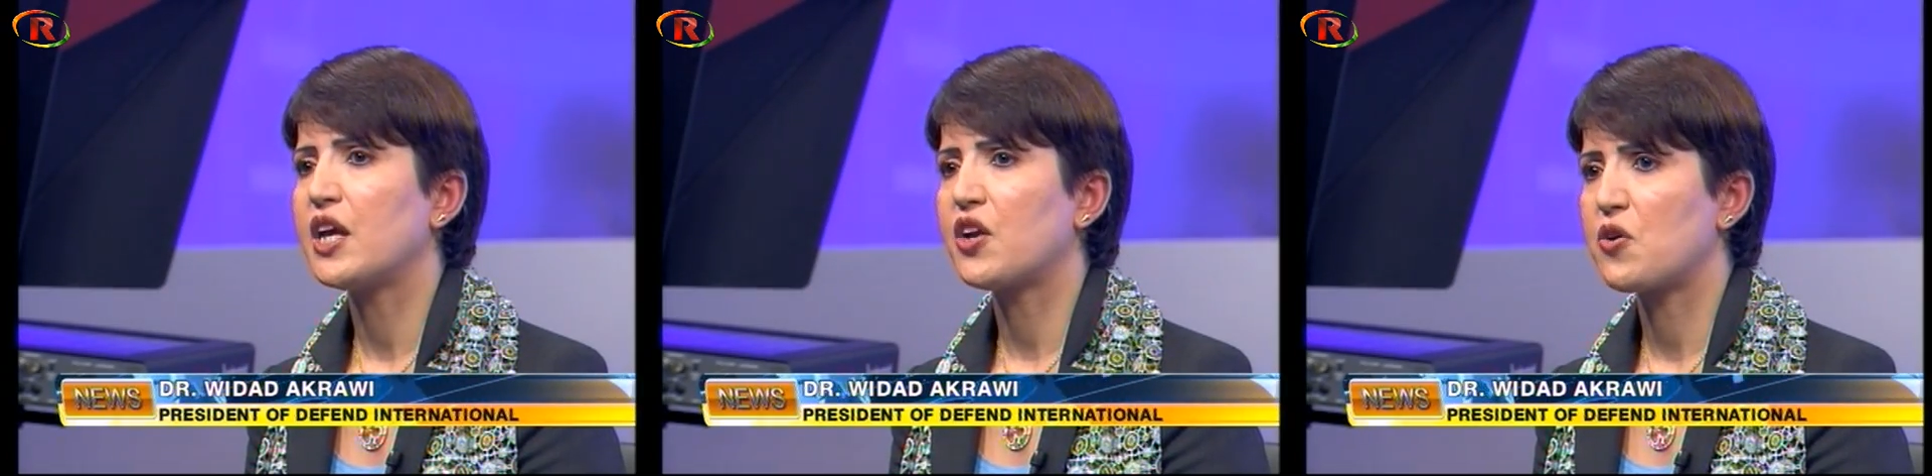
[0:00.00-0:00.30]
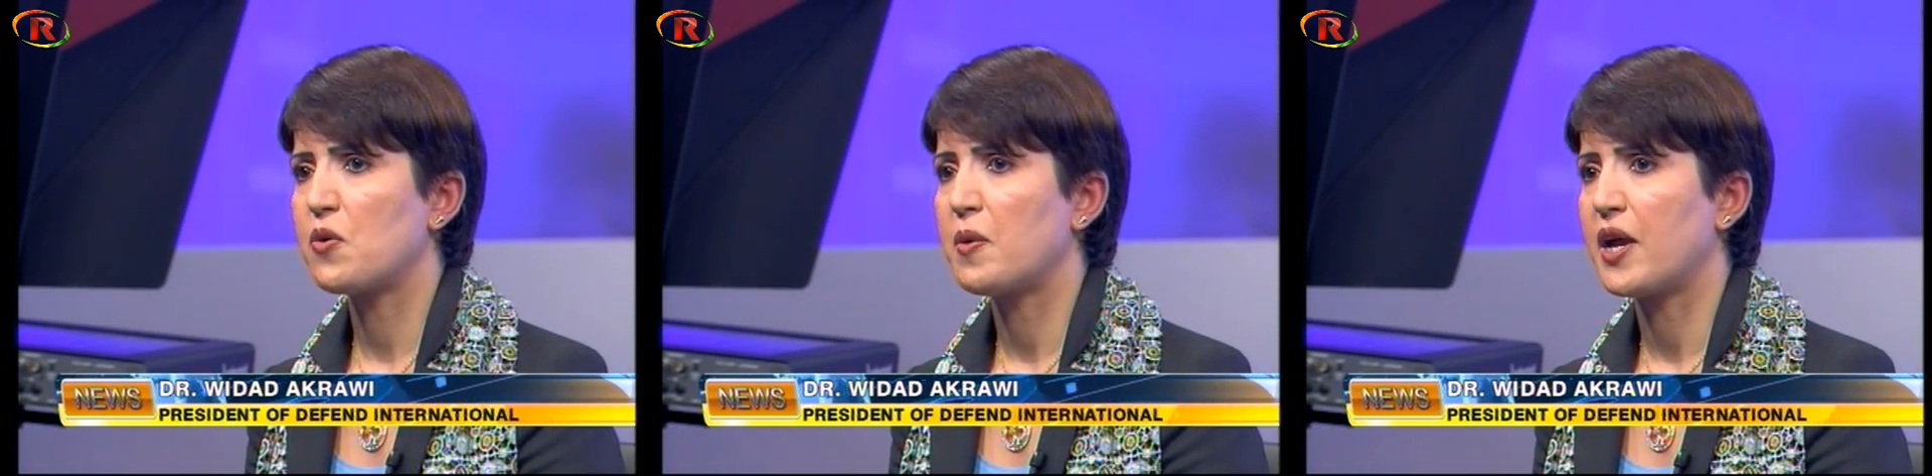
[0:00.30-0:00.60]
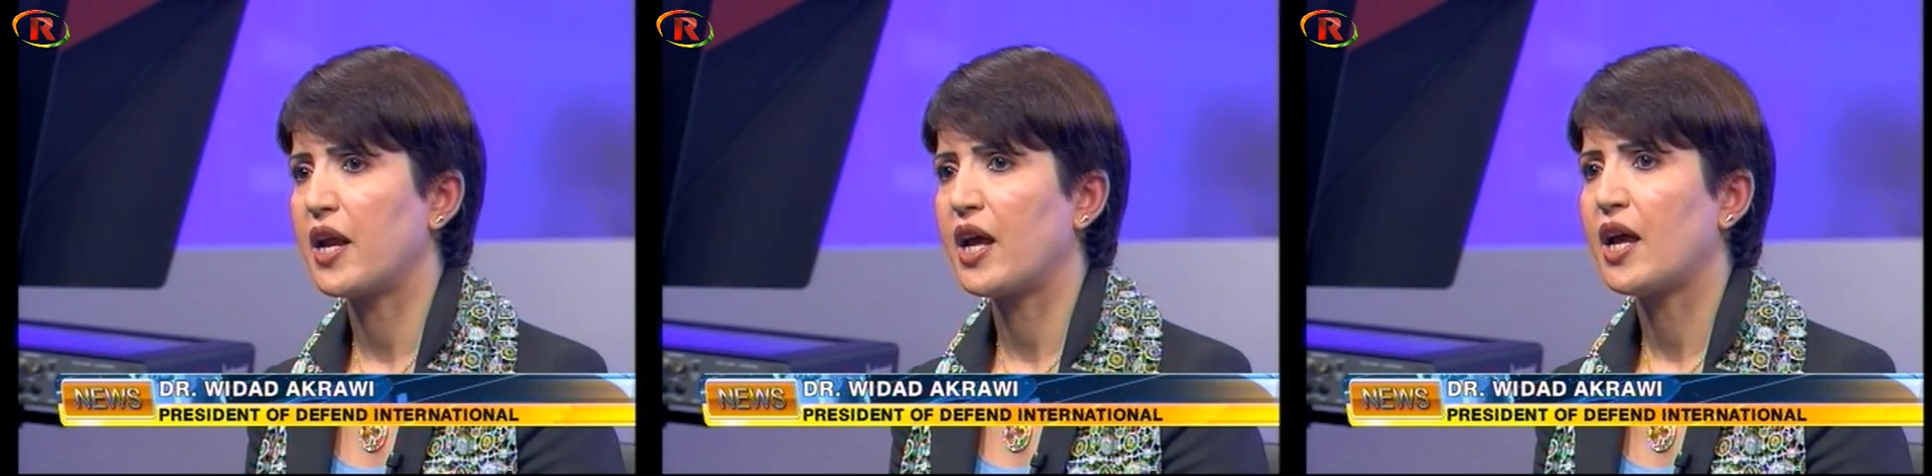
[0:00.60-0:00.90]
in
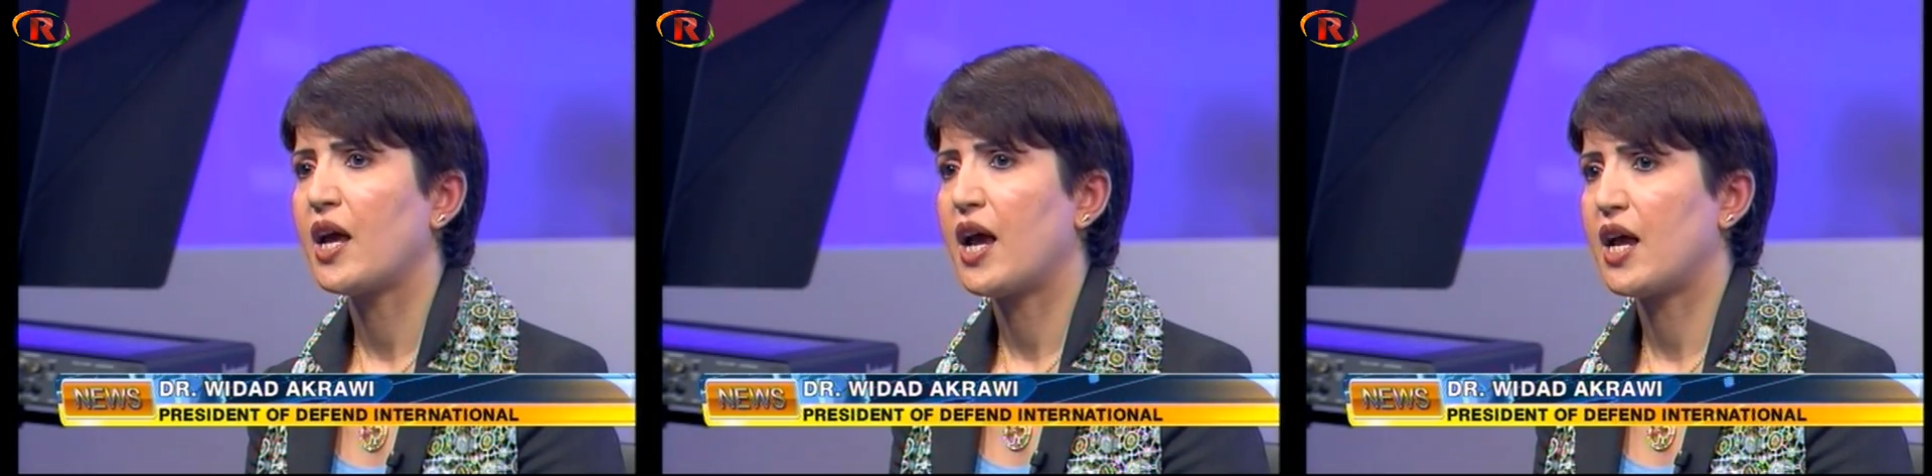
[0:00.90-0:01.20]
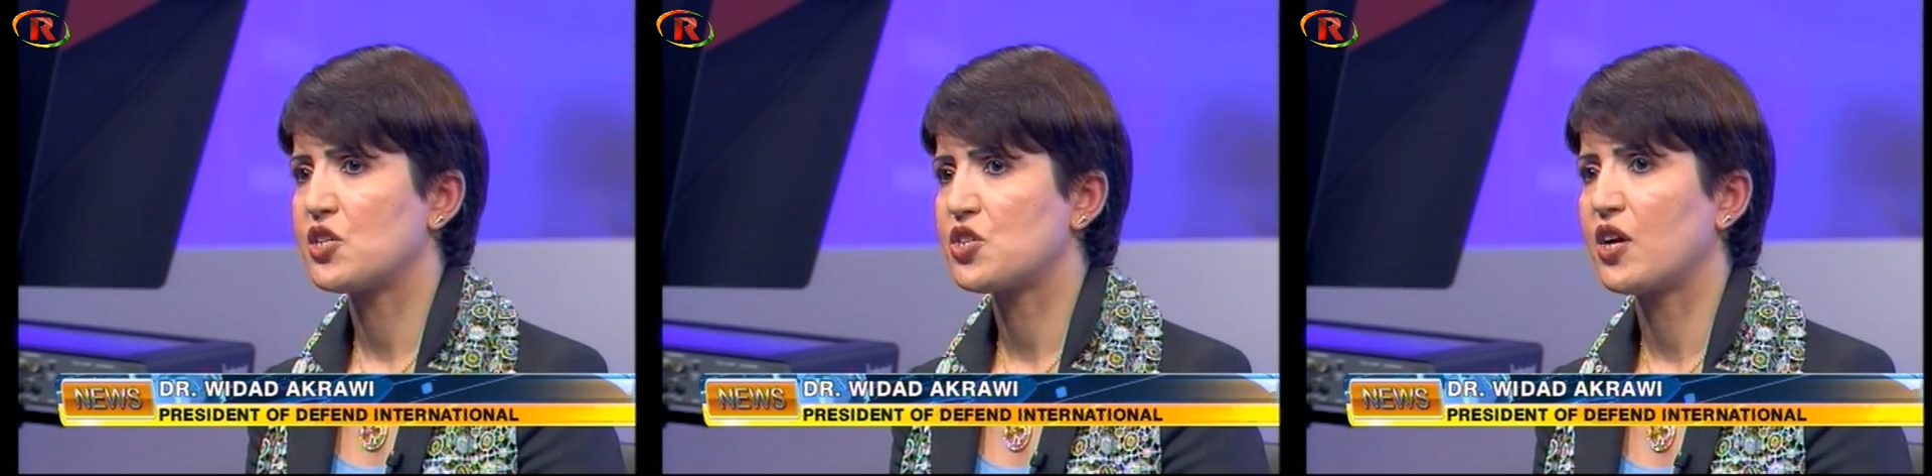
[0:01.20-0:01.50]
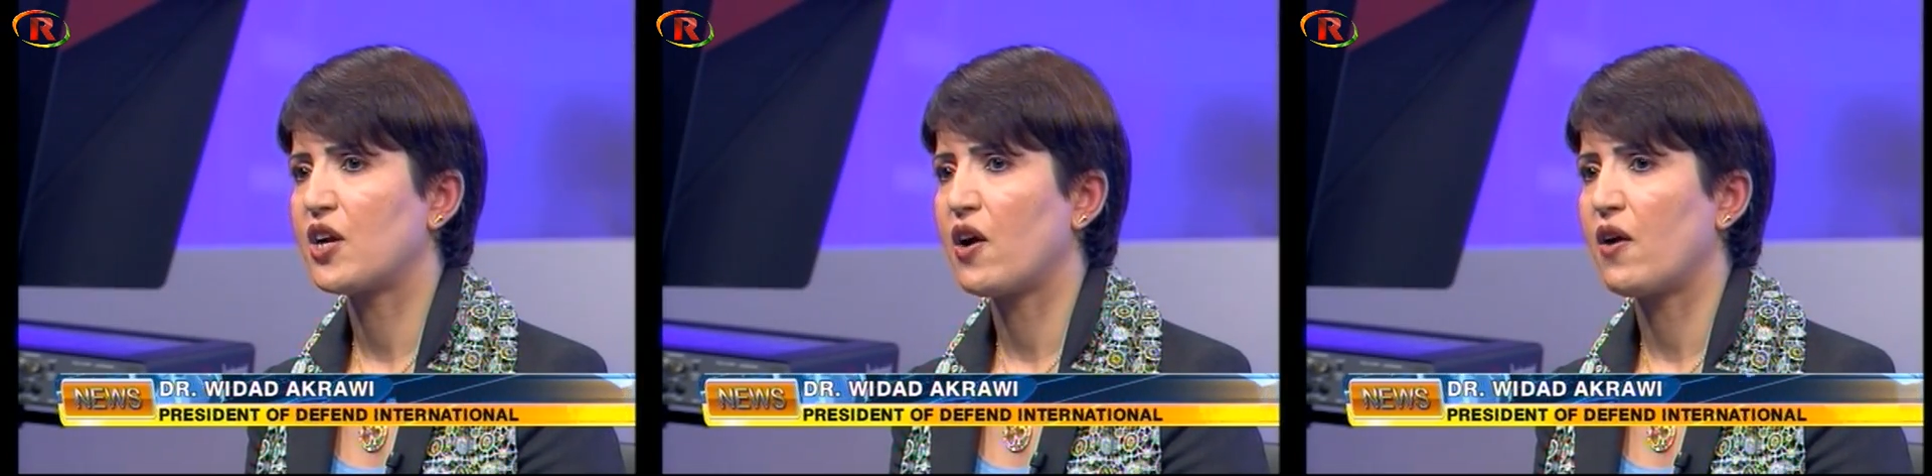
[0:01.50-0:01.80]
Kobane and
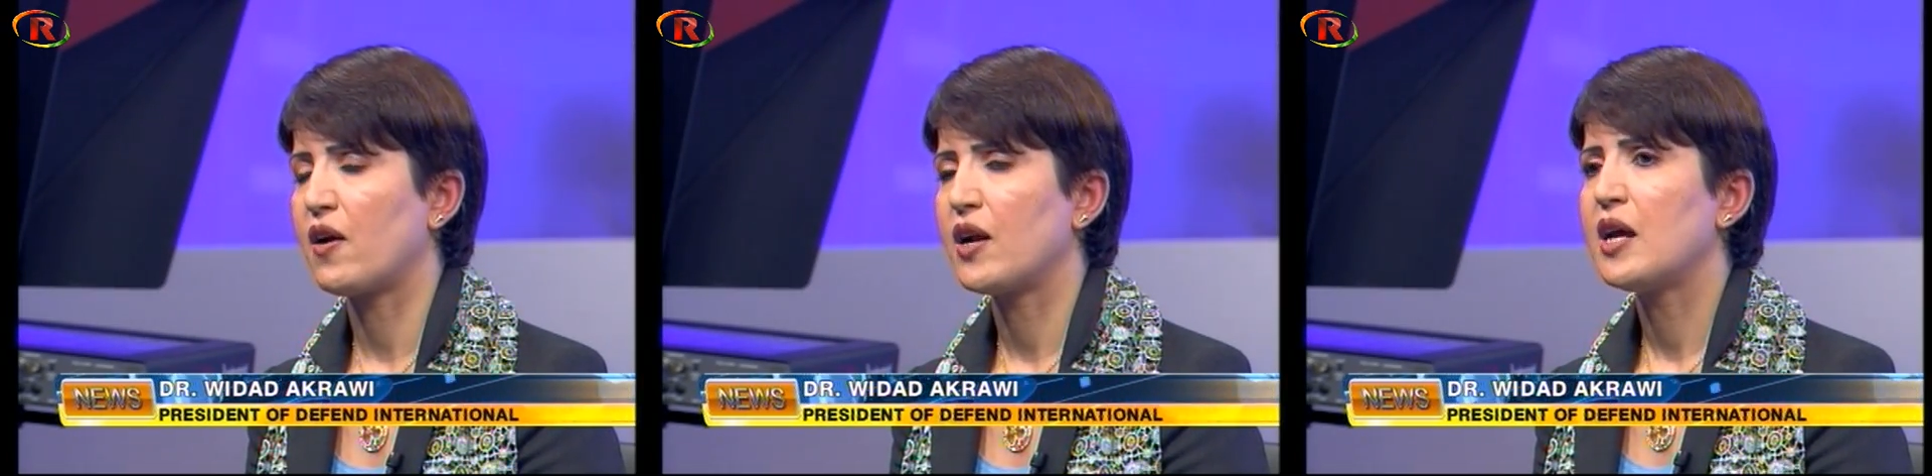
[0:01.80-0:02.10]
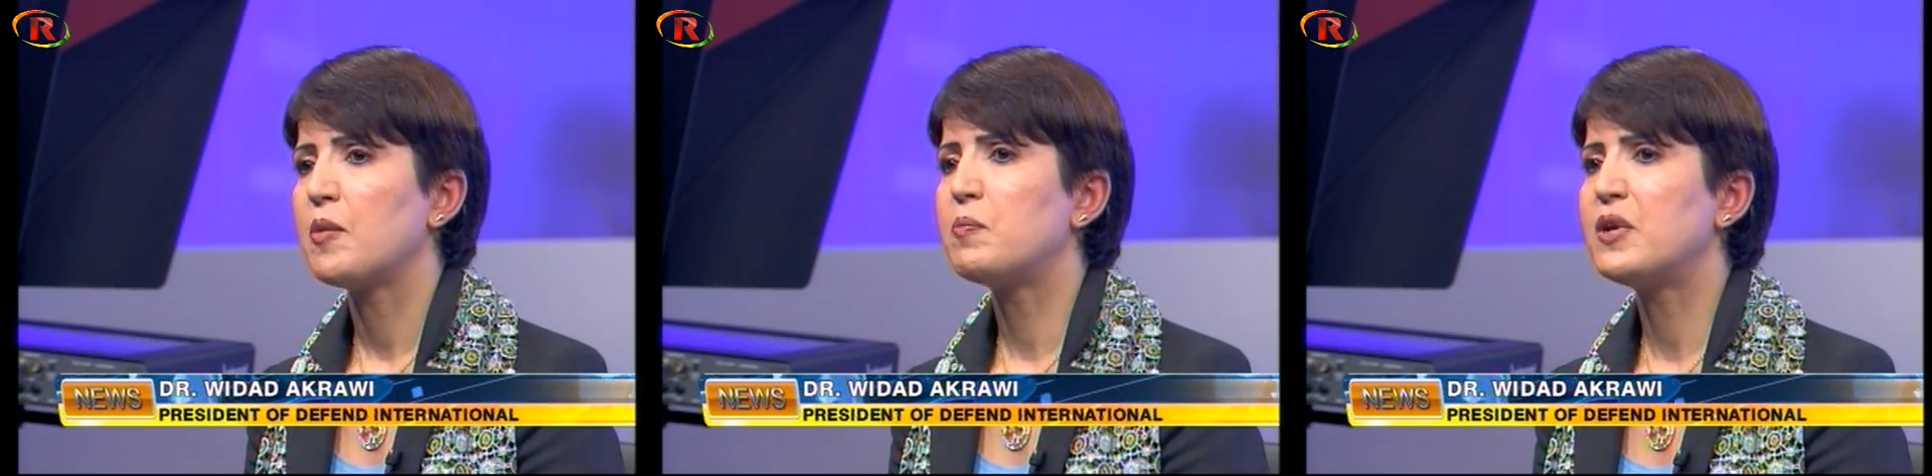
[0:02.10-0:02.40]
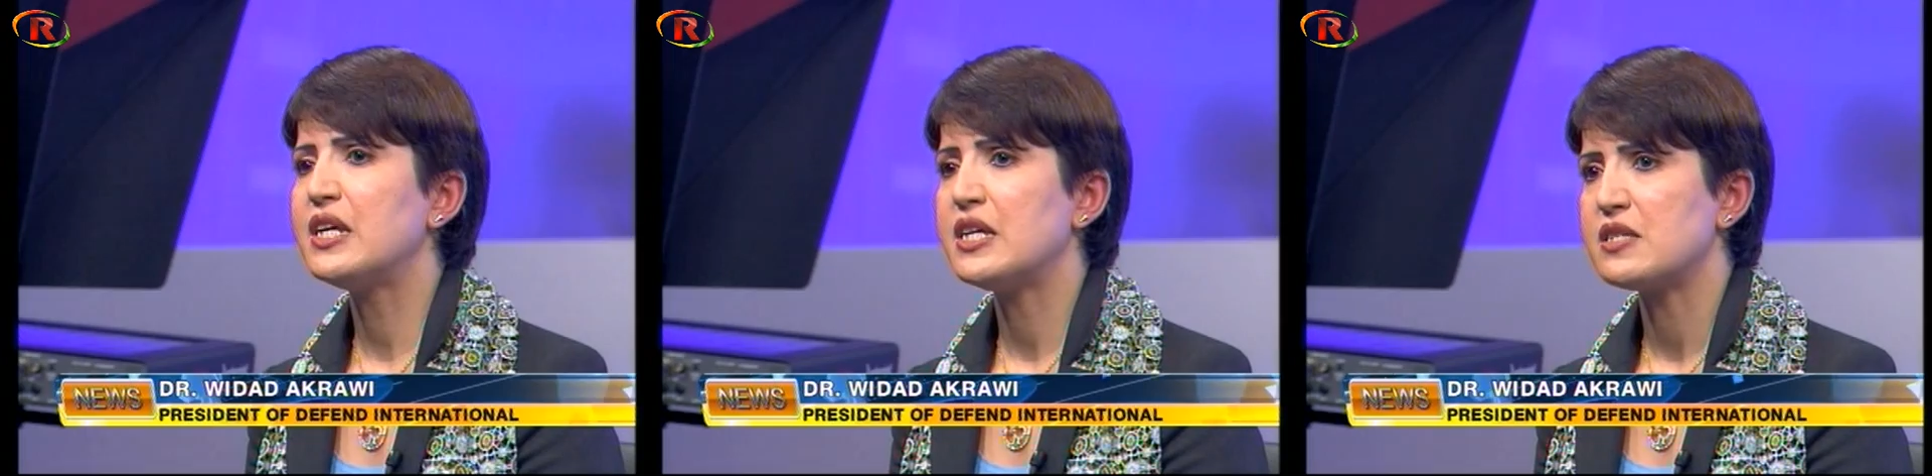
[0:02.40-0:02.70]
Shengal.
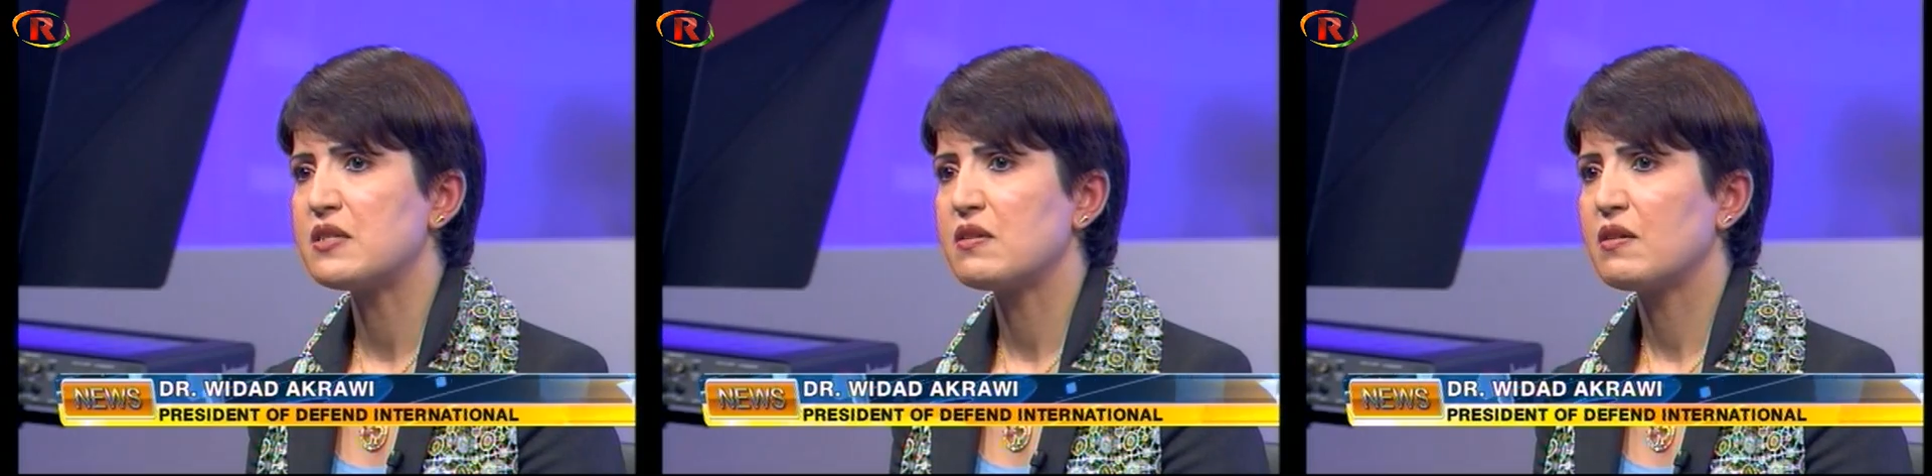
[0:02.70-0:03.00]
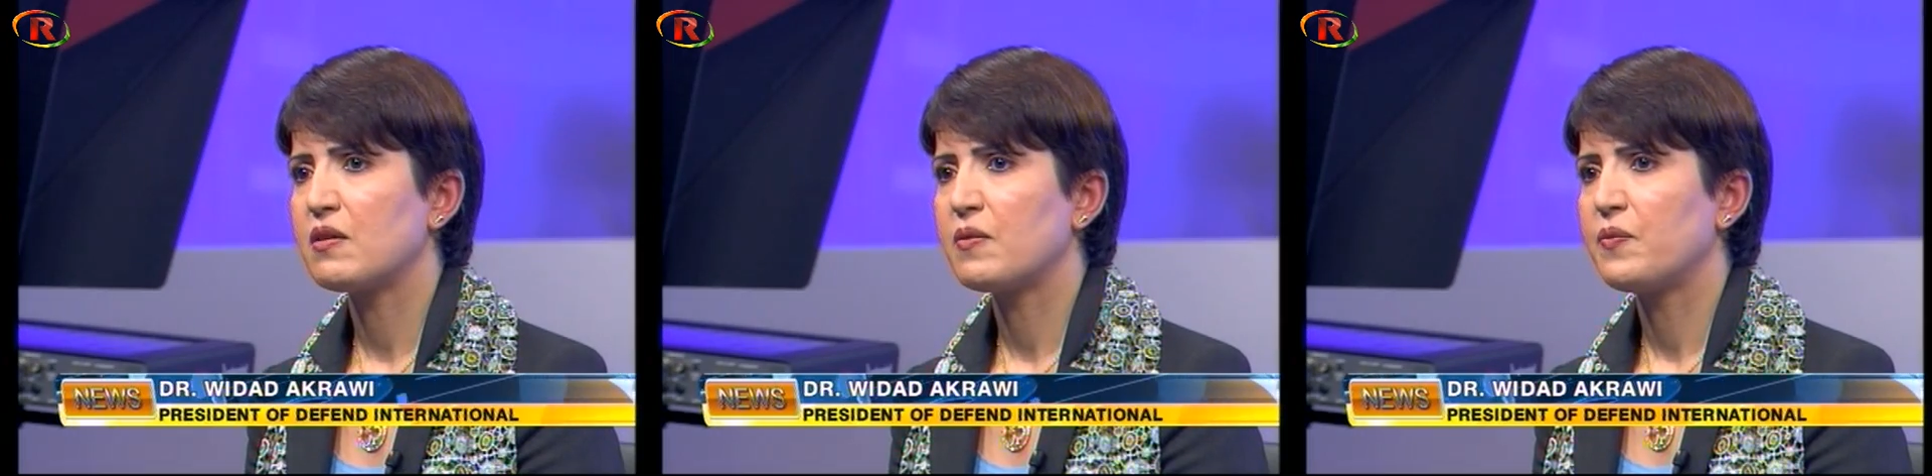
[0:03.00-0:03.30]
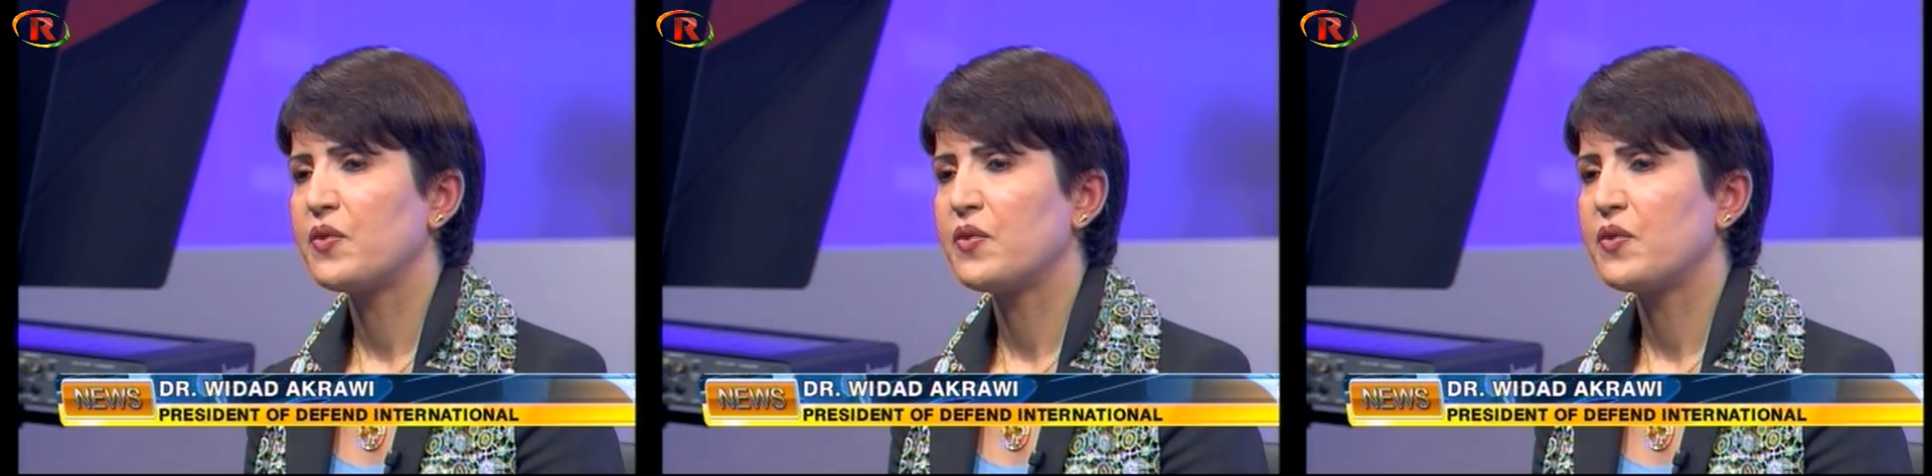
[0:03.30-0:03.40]
Please